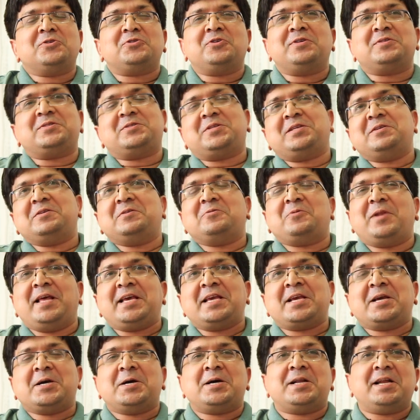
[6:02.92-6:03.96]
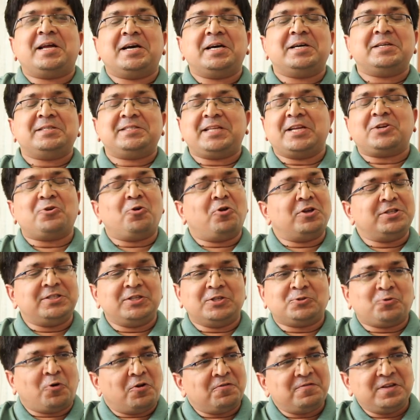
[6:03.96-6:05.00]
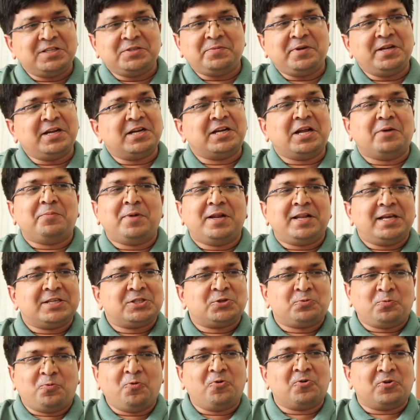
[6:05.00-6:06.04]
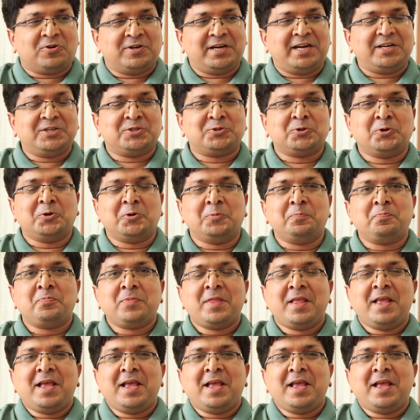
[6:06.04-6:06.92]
it's like technology has always been a double-edged sword, right? So